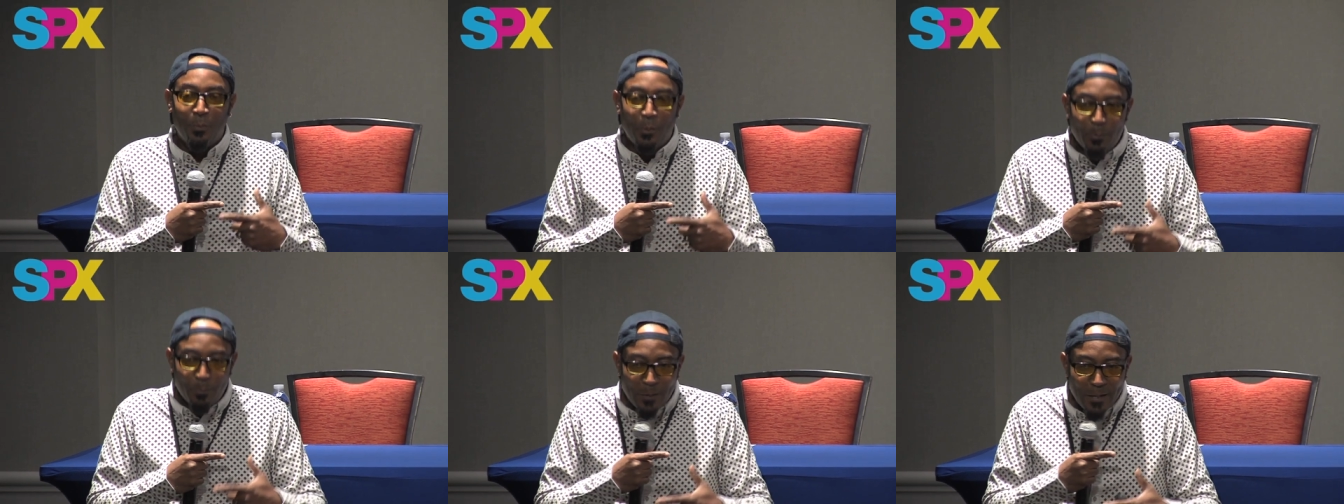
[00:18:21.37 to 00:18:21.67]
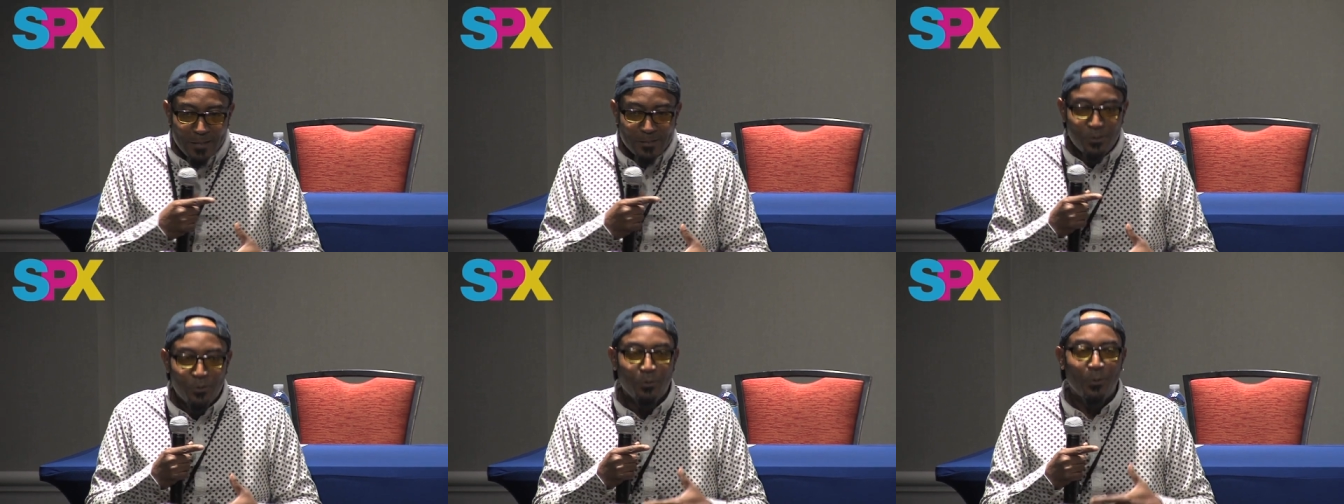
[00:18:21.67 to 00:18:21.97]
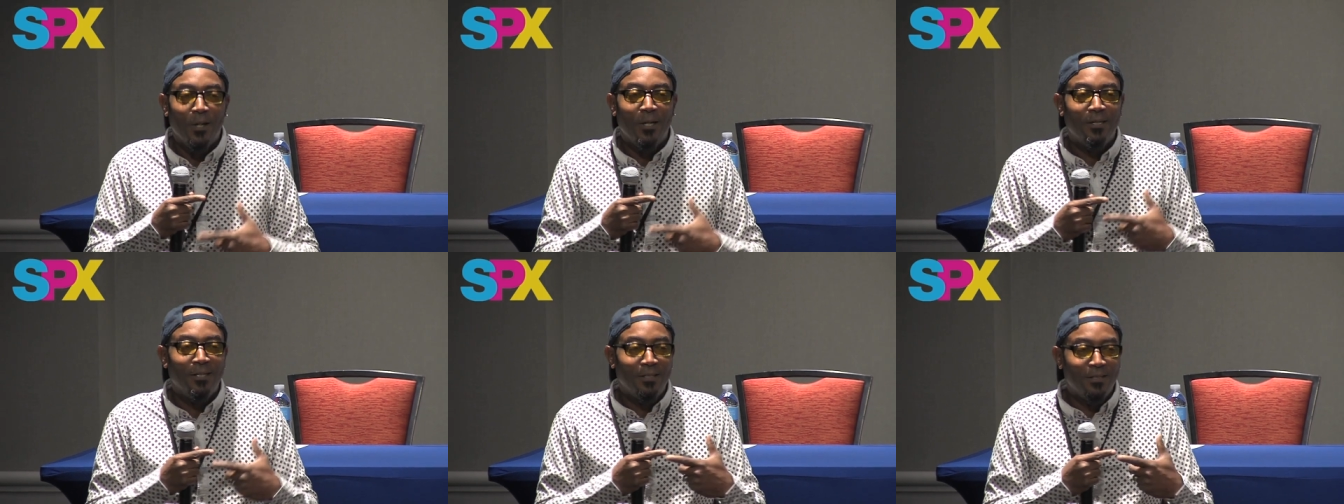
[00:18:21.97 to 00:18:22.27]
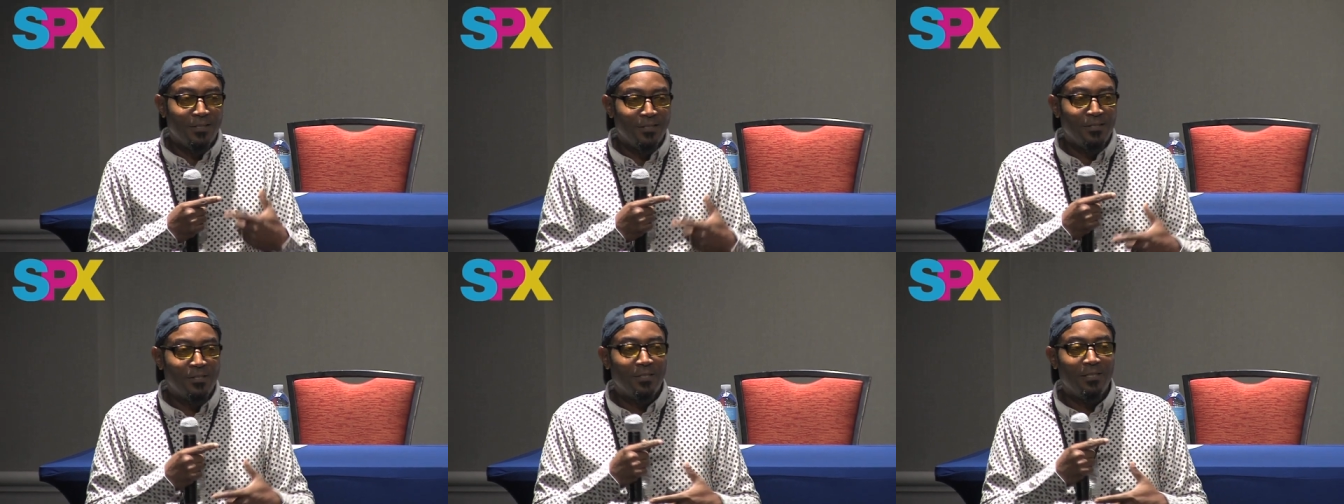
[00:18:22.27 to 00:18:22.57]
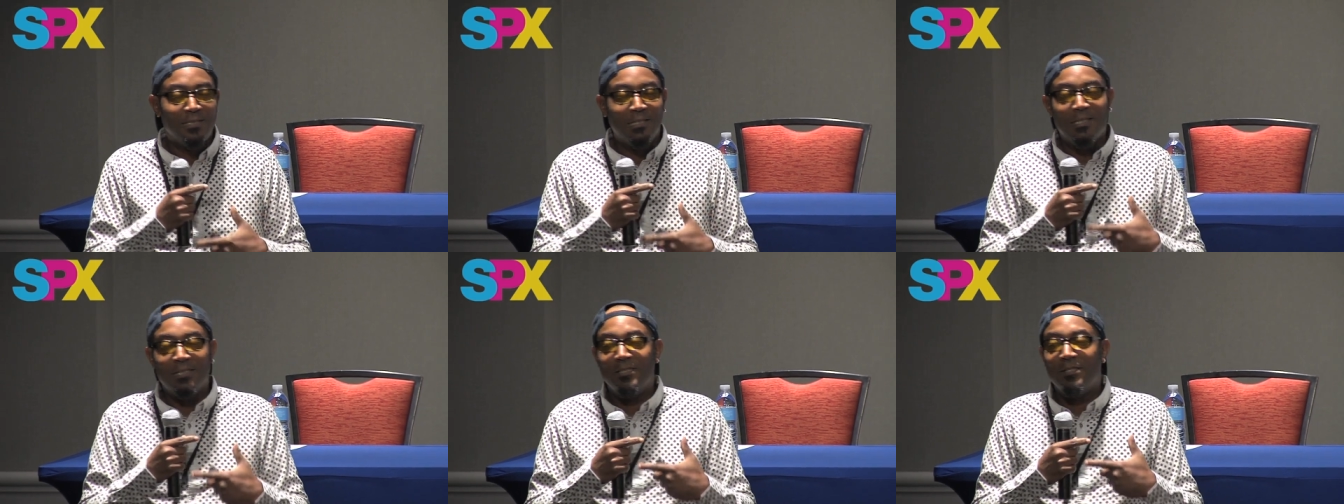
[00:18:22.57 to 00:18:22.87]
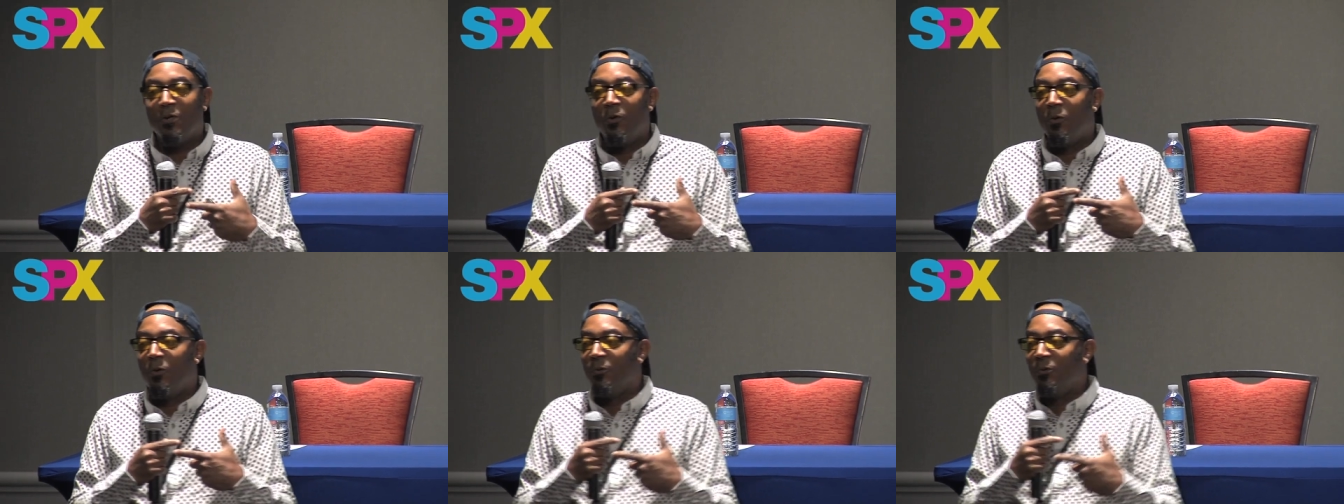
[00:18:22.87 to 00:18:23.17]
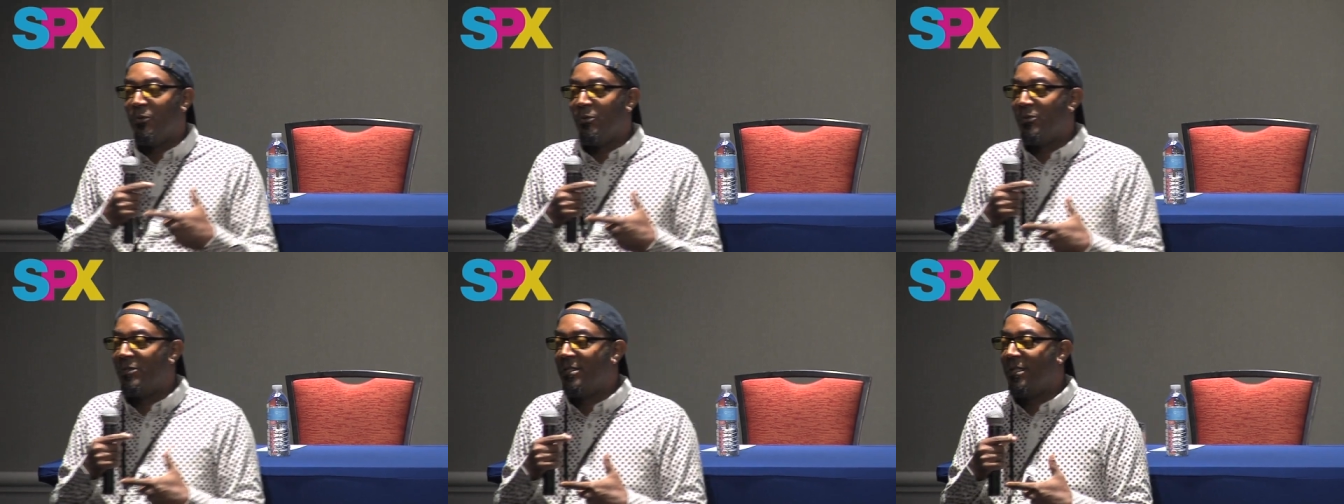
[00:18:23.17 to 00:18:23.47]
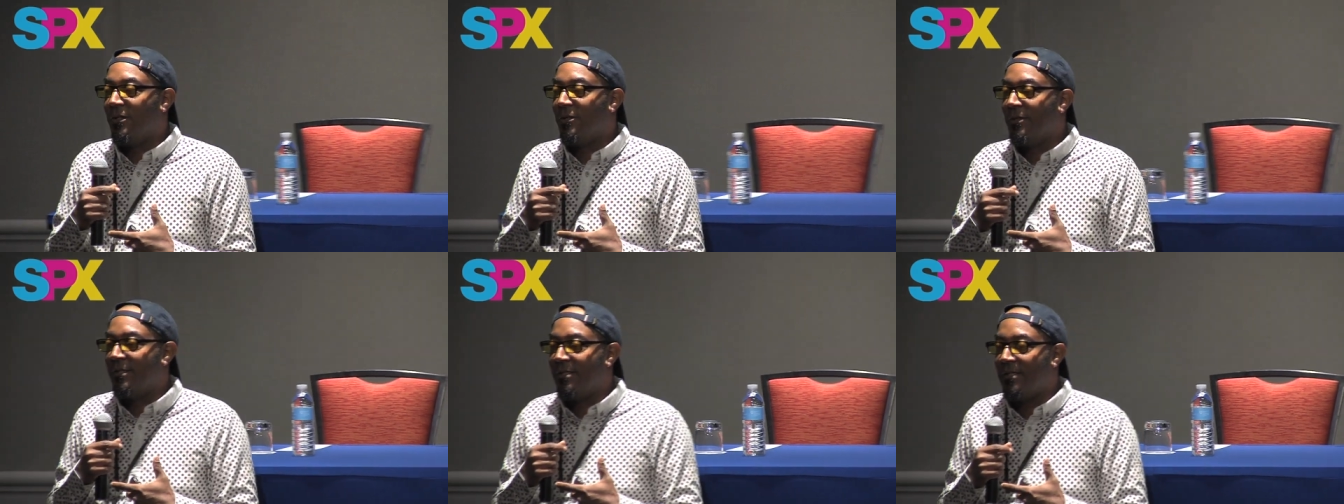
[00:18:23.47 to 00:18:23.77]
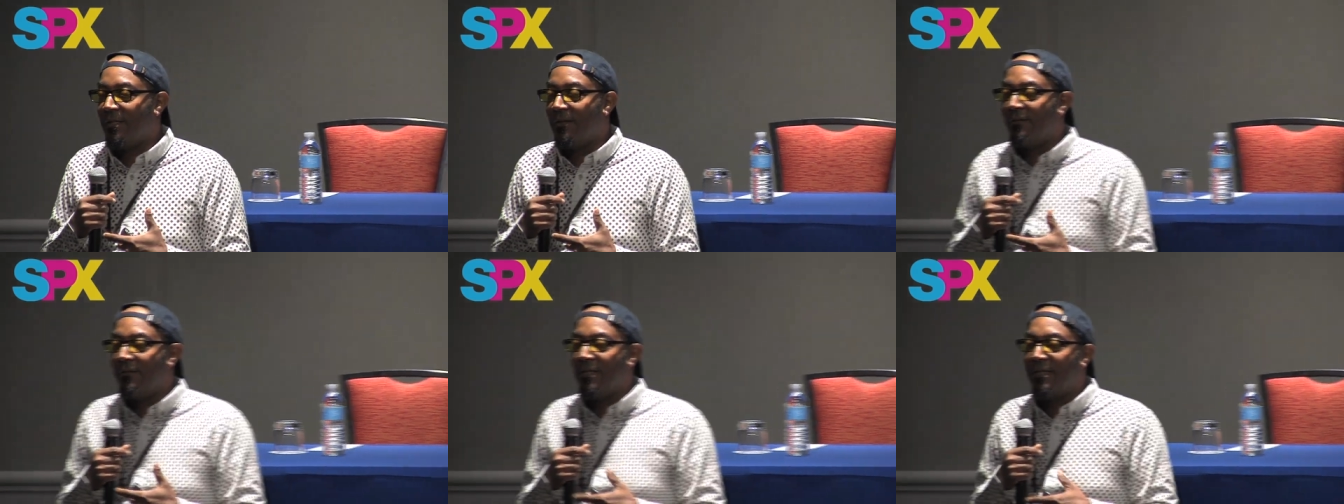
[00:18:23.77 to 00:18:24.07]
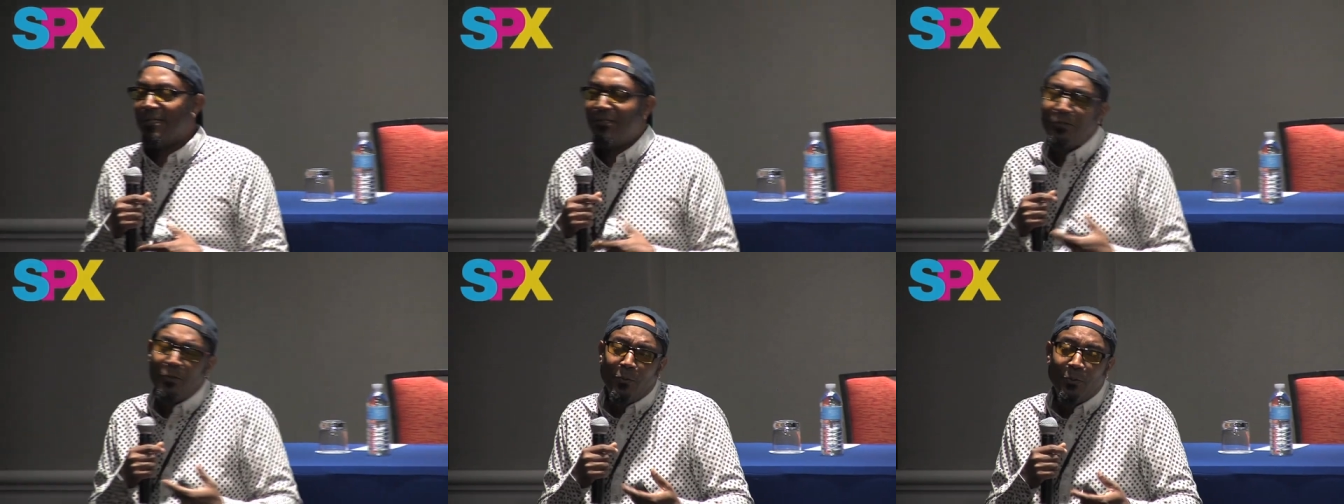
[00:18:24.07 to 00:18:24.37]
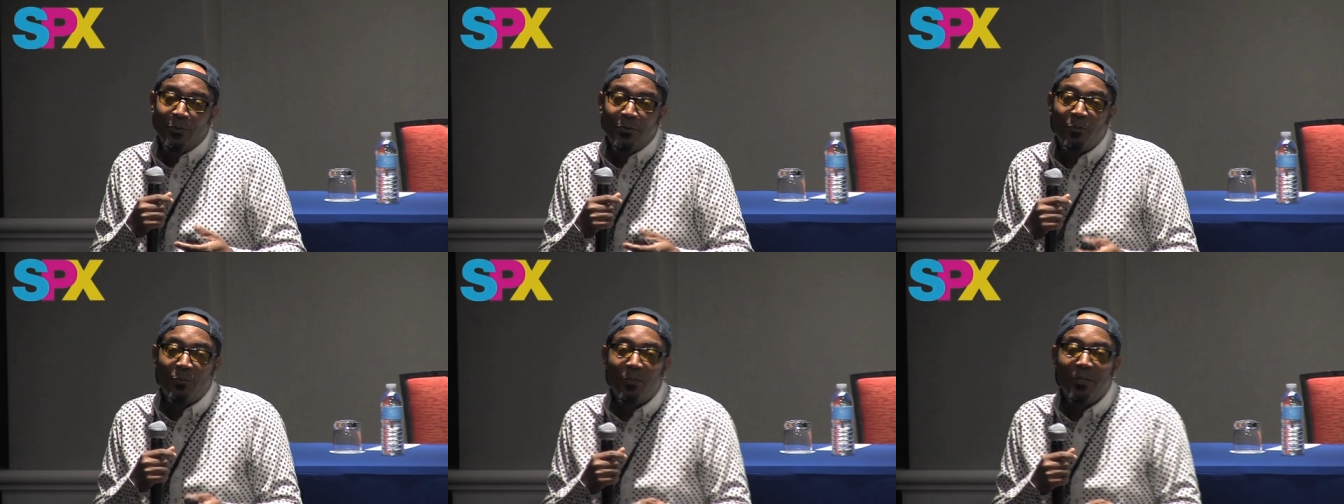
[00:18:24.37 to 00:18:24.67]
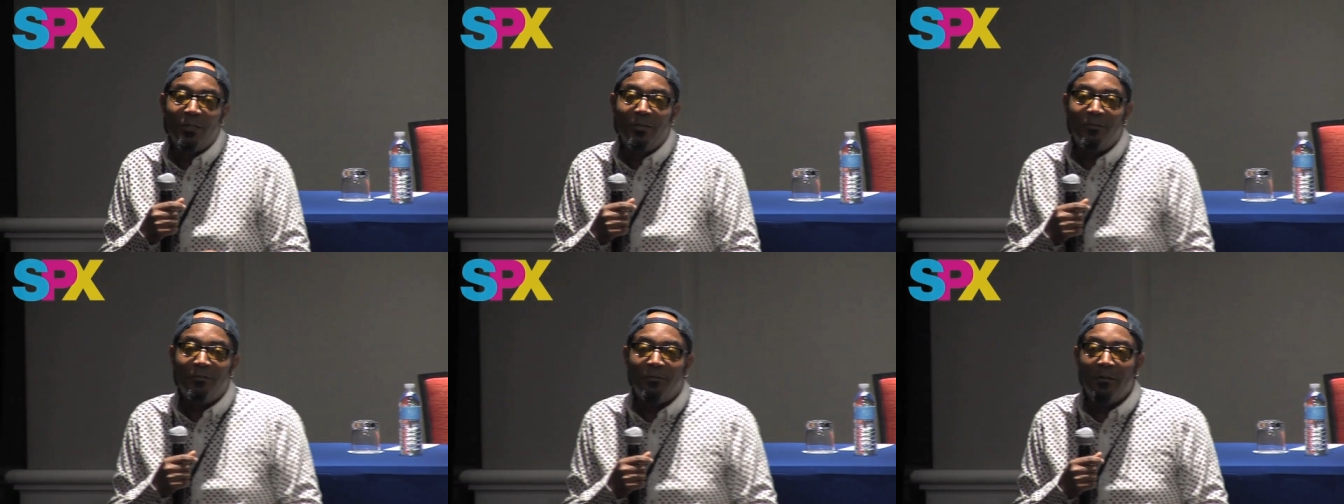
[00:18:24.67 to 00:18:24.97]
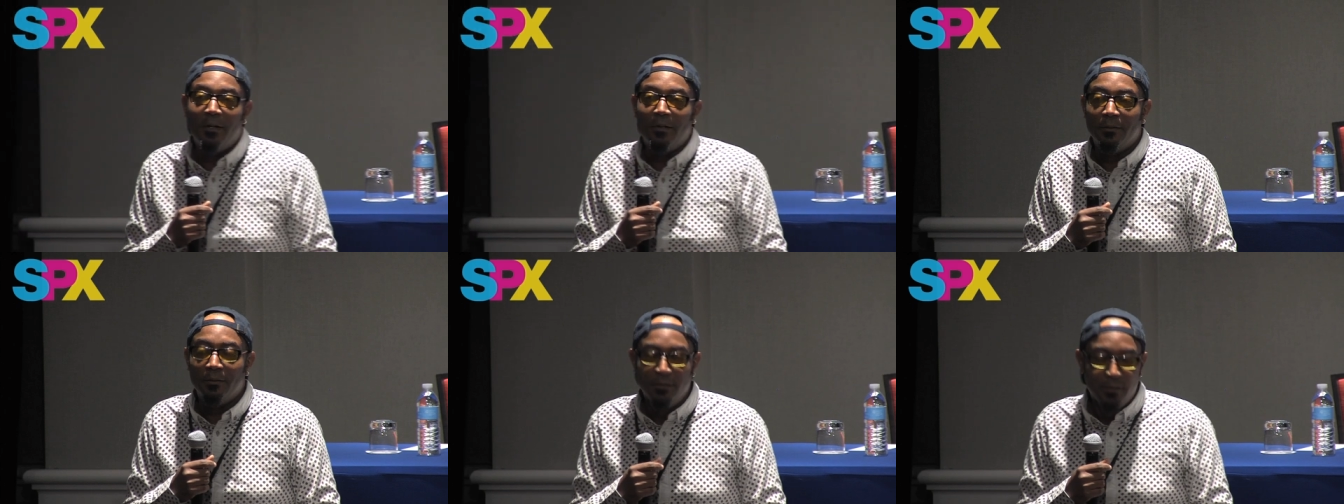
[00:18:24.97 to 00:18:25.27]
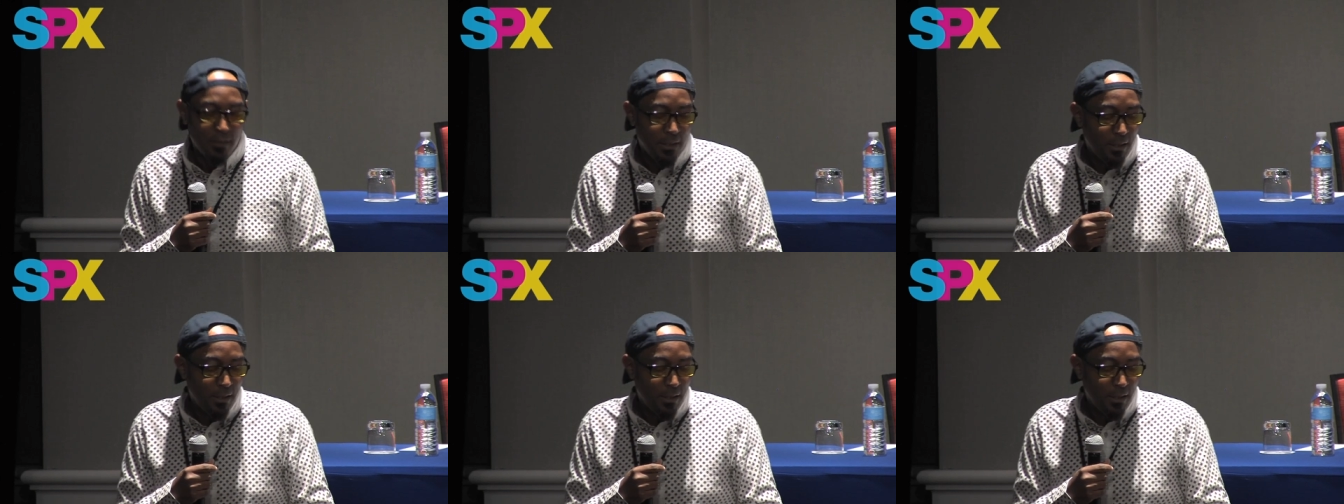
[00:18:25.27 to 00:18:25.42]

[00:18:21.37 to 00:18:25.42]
perpetuated this whole new series and everything. So it was really fun.